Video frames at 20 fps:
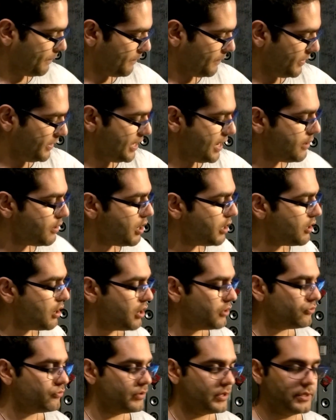The
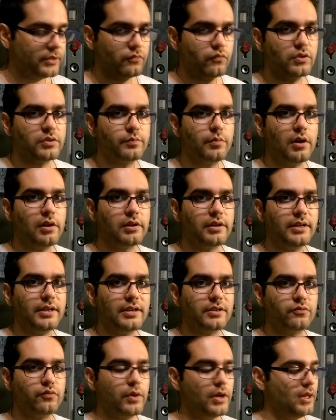N900 was bulky
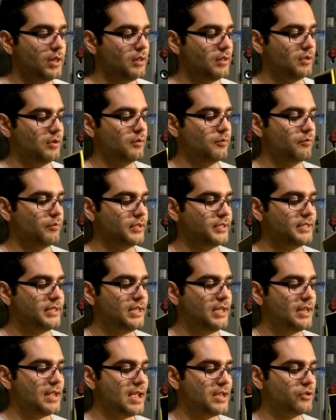as well, but
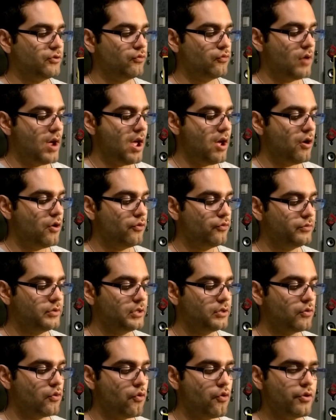see, it has
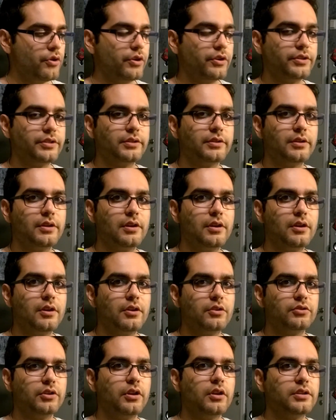rounded corners,
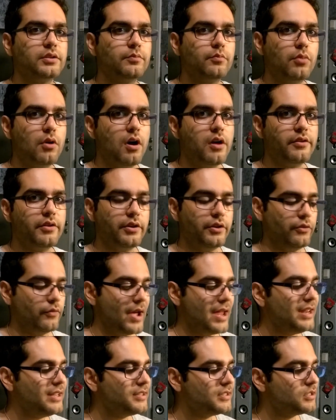so it doesn't bother you.
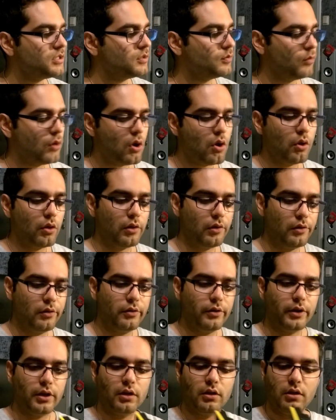And it's small.
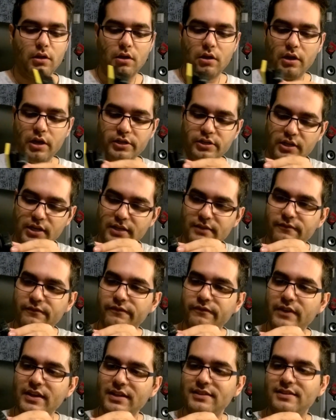Look, it
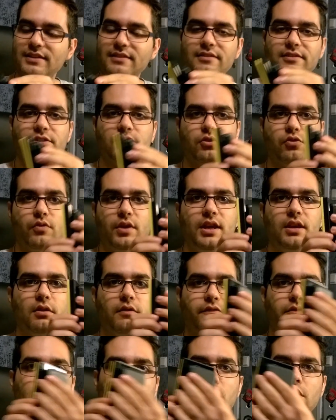fits in the screen of
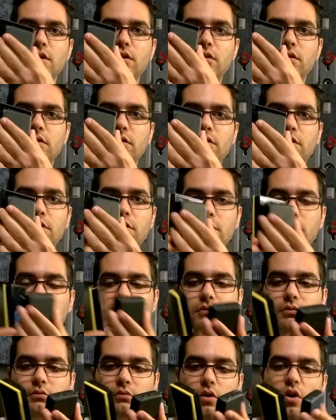Jolla,
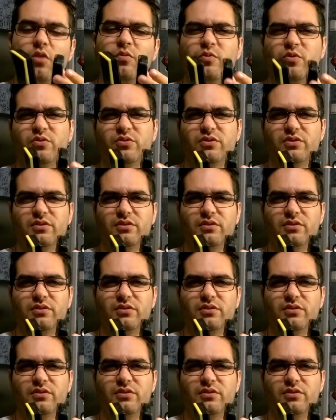almost.